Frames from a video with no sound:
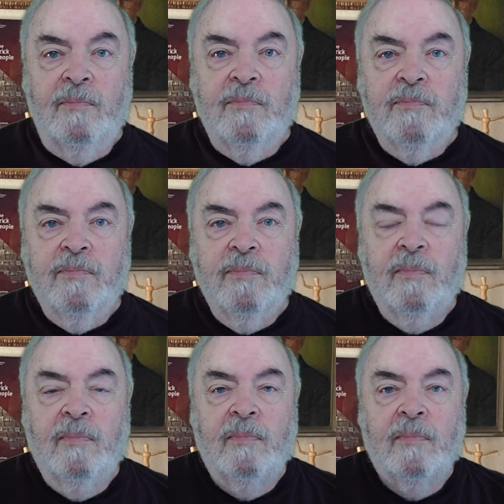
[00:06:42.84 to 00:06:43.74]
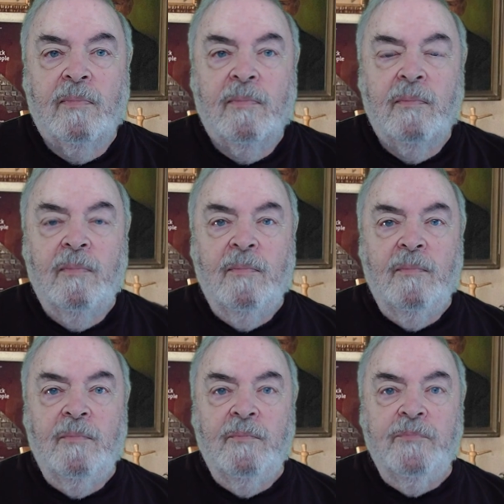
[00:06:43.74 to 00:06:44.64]

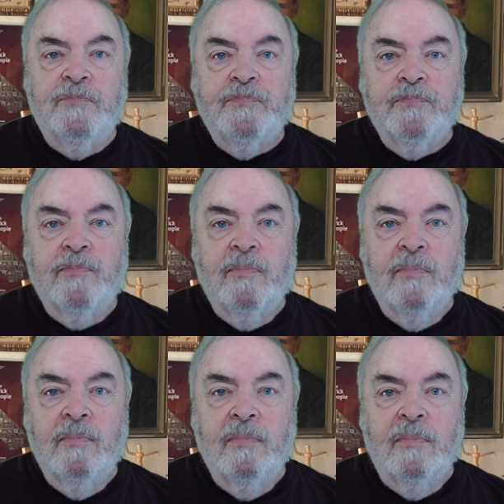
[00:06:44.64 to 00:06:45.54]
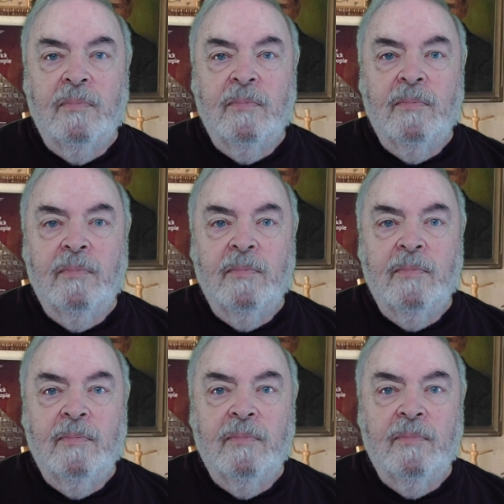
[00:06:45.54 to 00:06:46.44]

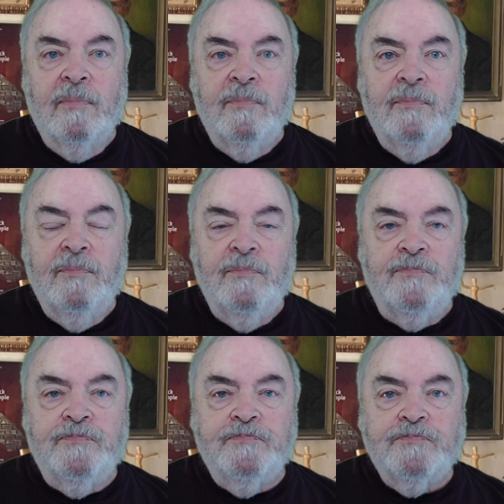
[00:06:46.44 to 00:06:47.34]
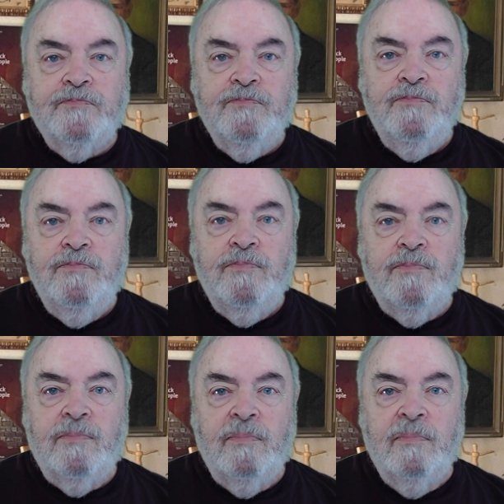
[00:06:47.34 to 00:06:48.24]

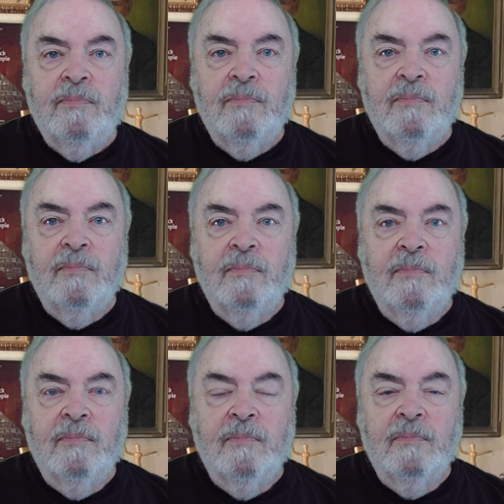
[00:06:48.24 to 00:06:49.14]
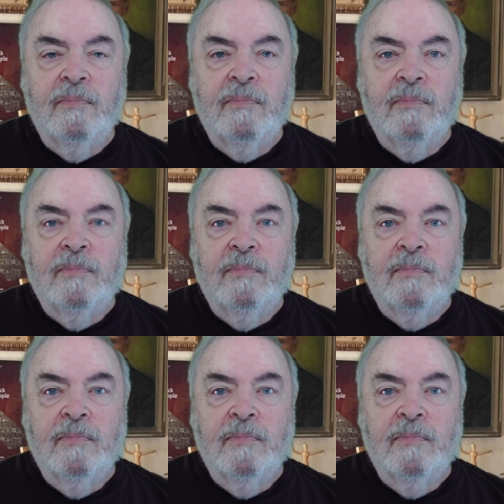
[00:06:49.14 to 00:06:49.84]
(silent)